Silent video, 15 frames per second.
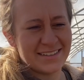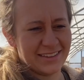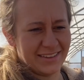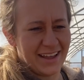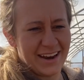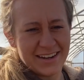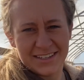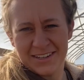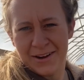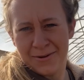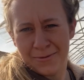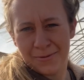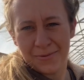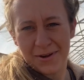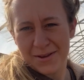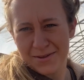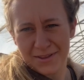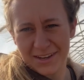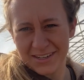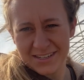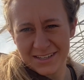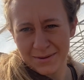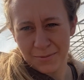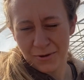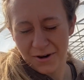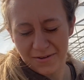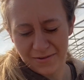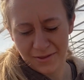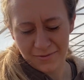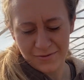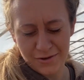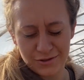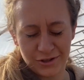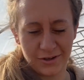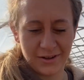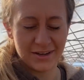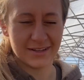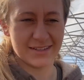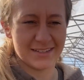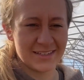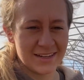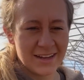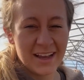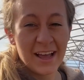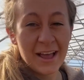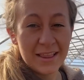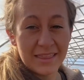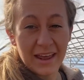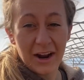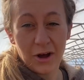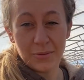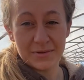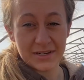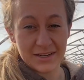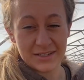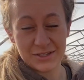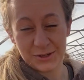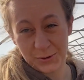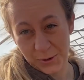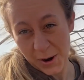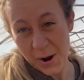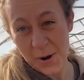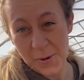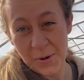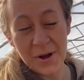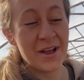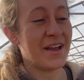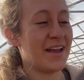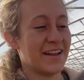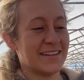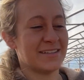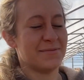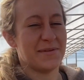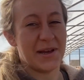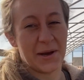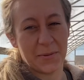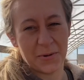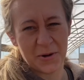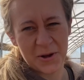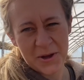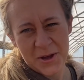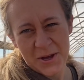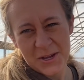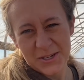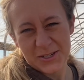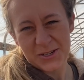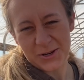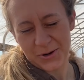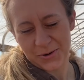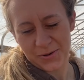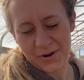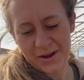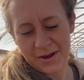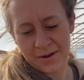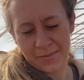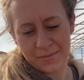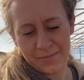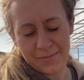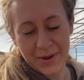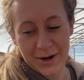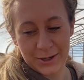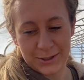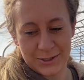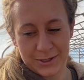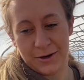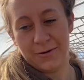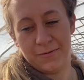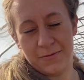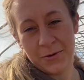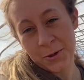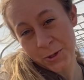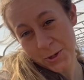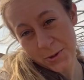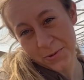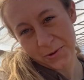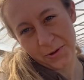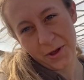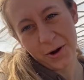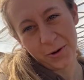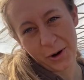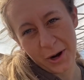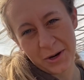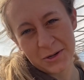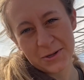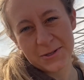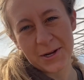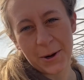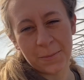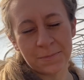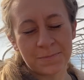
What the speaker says: let us know what you'd like to see more of in the future, because that helps us to grow and to be able to better serve you in the long run. So